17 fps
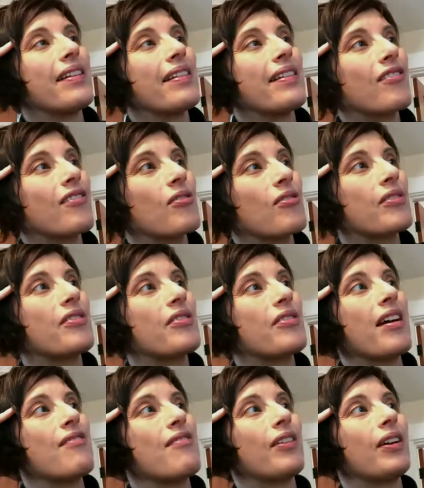then started
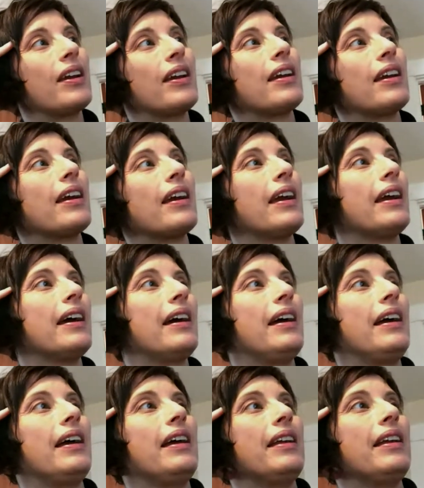diving
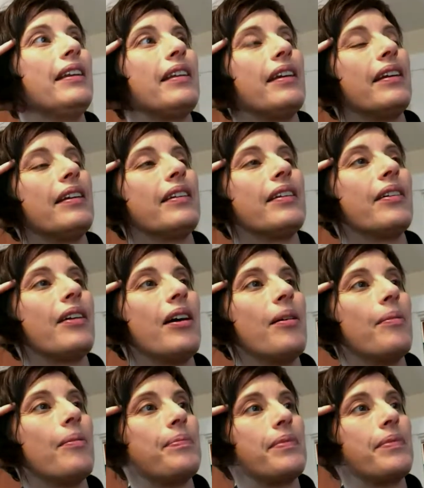and ended
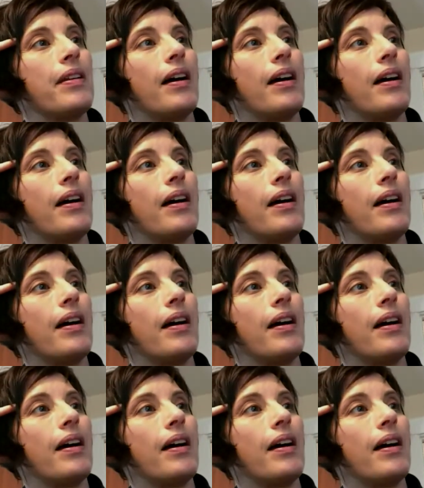up